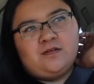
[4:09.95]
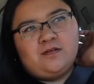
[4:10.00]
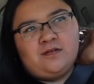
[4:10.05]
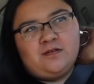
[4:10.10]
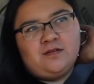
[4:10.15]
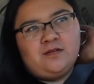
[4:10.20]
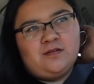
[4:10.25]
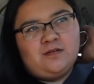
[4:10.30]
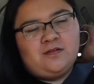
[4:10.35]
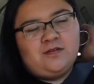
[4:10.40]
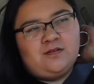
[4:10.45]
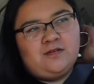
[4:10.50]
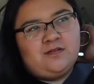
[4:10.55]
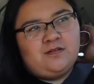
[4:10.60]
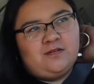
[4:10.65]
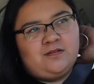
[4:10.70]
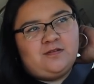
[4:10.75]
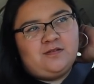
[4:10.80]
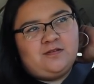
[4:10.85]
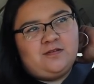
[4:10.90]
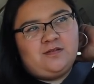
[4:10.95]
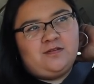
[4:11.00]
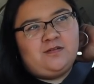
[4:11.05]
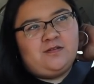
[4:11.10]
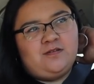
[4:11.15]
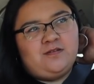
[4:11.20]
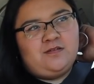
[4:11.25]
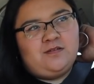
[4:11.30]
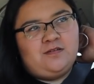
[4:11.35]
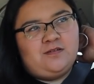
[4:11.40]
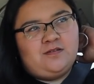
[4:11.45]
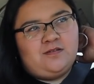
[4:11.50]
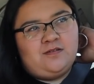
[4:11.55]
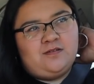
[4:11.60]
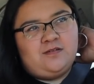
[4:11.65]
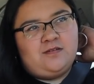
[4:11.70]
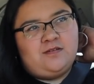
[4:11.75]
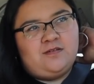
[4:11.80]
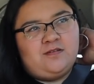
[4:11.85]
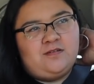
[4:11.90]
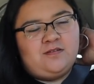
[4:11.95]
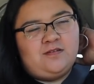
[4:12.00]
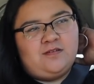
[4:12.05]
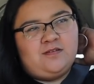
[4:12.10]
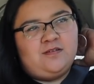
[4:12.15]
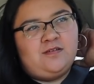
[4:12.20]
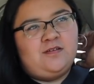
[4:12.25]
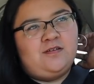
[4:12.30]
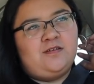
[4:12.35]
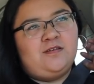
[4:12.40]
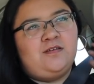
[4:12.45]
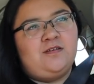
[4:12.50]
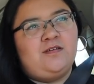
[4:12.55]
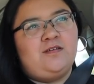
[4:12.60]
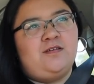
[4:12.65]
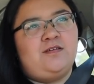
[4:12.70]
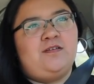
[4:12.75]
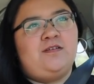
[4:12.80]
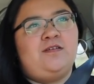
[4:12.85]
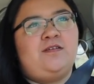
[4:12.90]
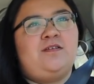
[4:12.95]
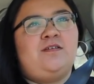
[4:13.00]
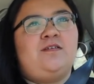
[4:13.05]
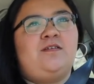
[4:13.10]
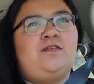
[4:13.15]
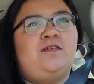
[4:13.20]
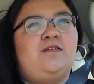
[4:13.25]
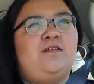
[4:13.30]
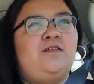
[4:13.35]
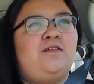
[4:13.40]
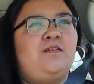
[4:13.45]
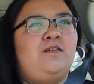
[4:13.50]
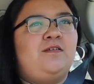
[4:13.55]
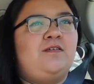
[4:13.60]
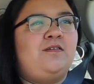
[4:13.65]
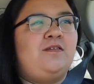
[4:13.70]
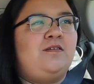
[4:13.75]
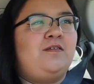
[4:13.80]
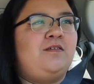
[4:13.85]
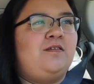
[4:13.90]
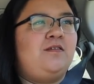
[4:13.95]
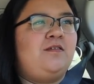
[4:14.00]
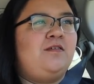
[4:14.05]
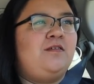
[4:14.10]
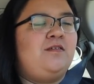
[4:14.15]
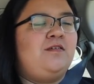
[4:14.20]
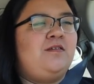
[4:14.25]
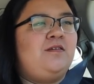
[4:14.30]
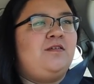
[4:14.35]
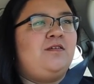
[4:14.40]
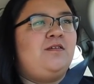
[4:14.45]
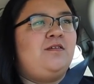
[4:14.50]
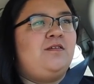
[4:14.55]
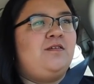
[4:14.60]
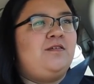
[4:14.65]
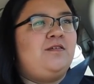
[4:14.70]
(not speaking)